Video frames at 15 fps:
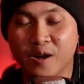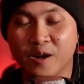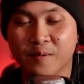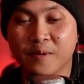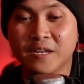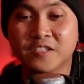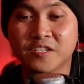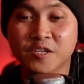I mean,
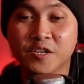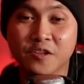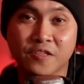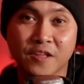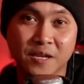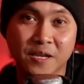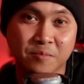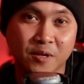it's a good
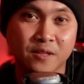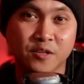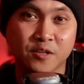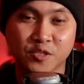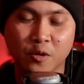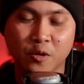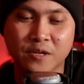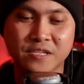thing, but there's
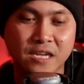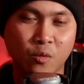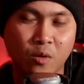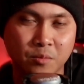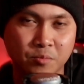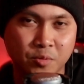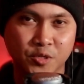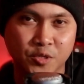always that one
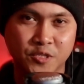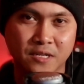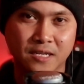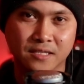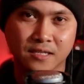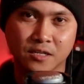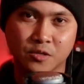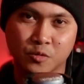person that's
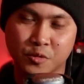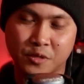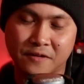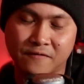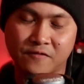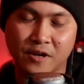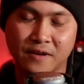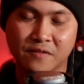going to ruin it
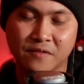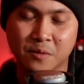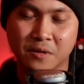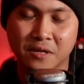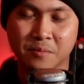for everyone.